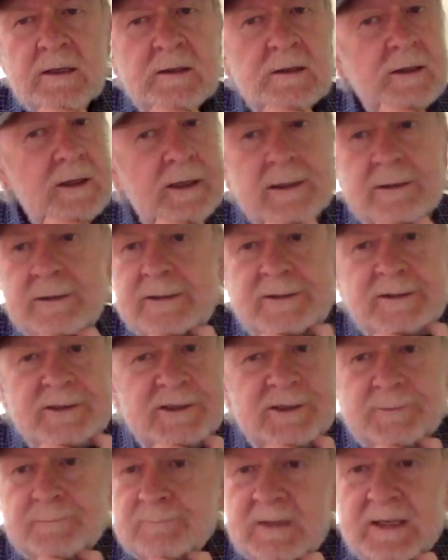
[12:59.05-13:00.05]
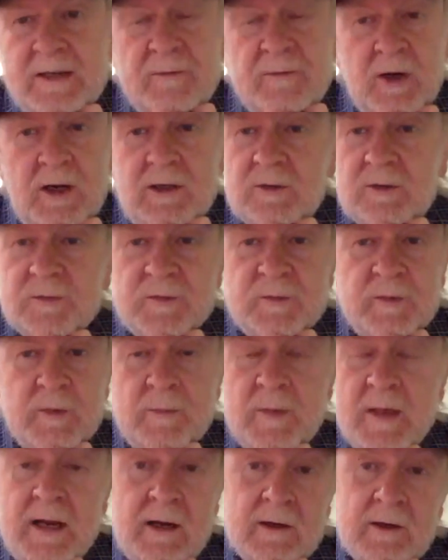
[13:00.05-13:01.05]
and and it just evolved
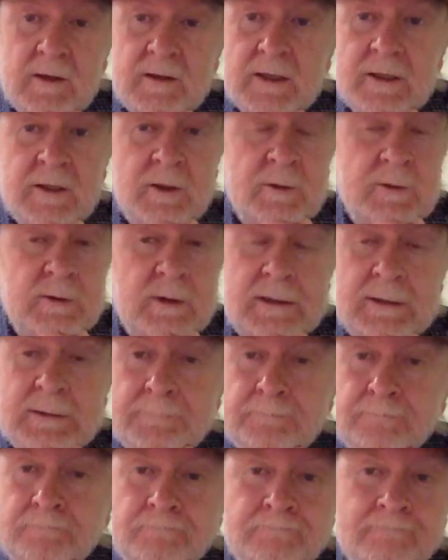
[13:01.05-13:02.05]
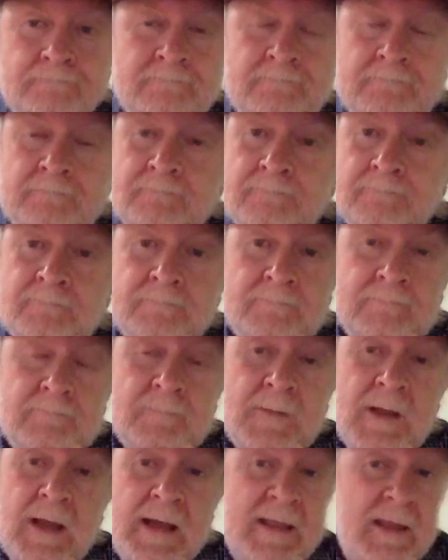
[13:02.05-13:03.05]
from there, you know. Um,
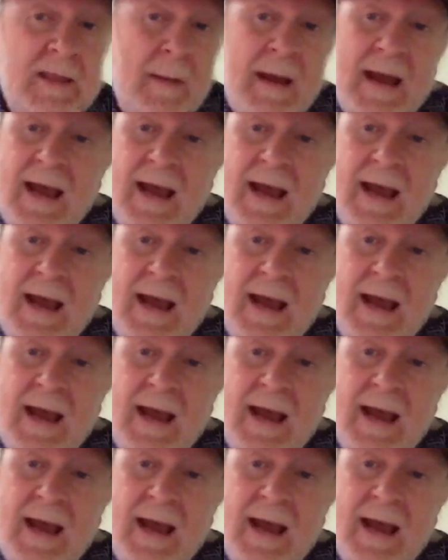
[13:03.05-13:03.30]
and